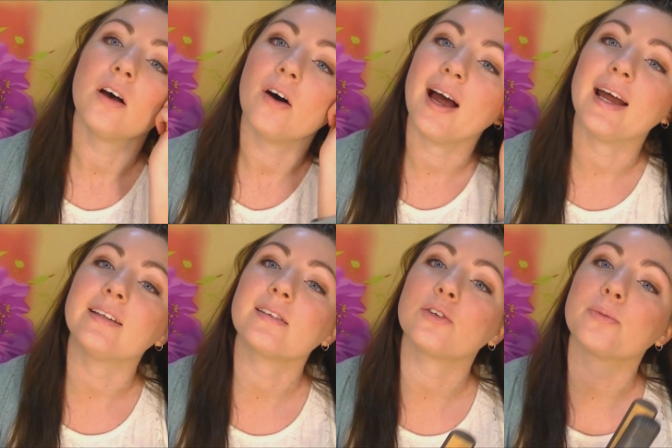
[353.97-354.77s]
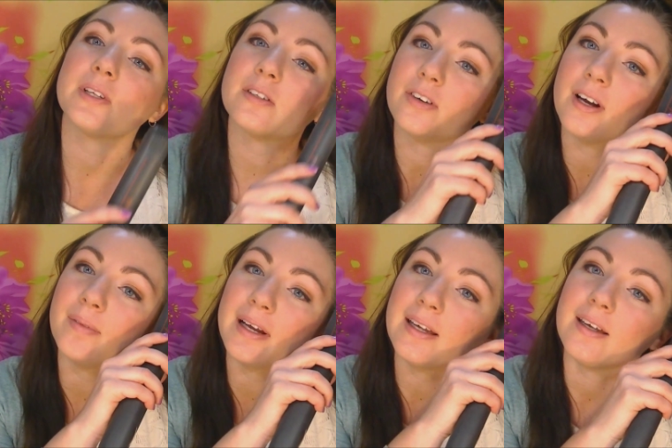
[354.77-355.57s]
I hate these little bits around
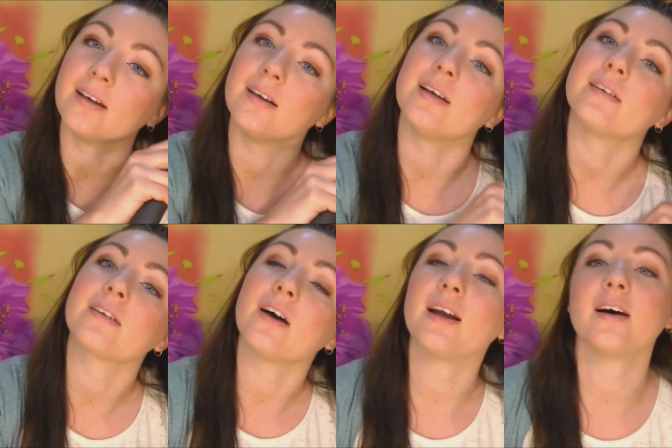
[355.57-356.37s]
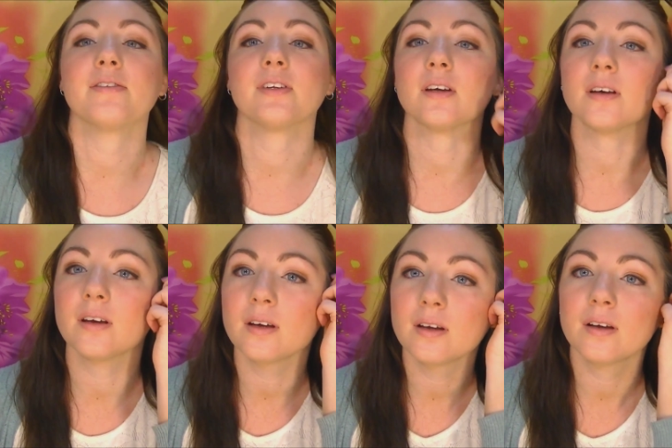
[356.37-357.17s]
my ear. I just kind of have to
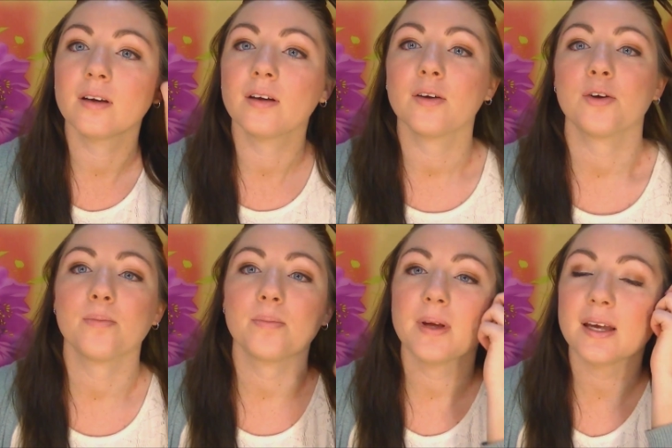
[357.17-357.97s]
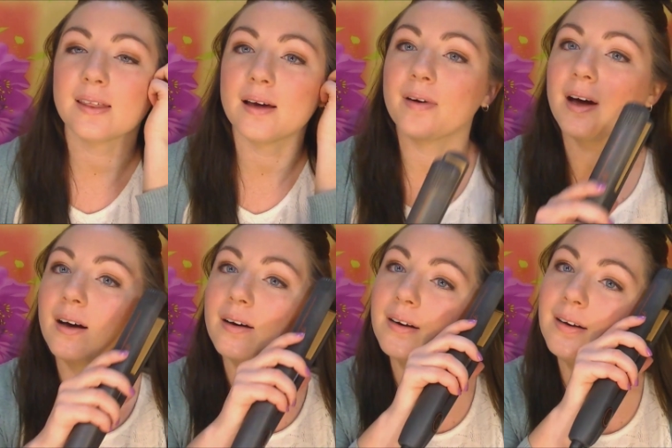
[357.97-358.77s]
pick them out